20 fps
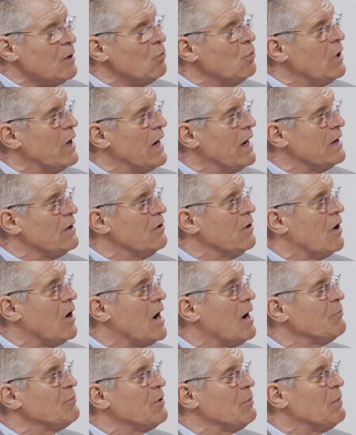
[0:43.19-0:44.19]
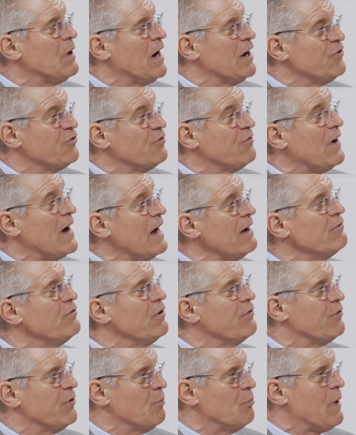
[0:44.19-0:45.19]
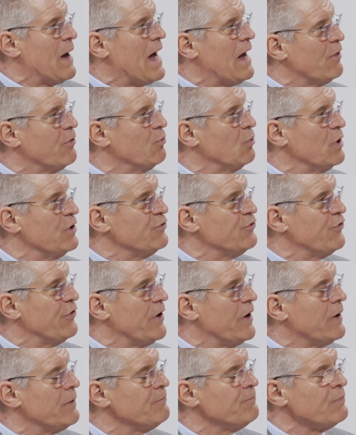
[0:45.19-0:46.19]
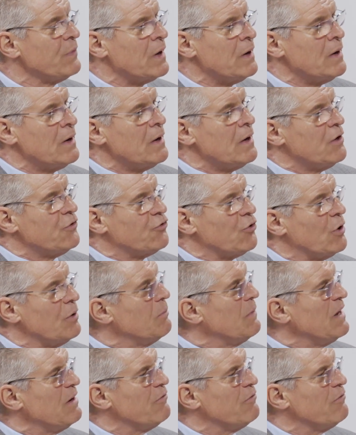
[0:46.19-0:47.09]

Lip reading: we had to optimize 5 different pathways there. So it made it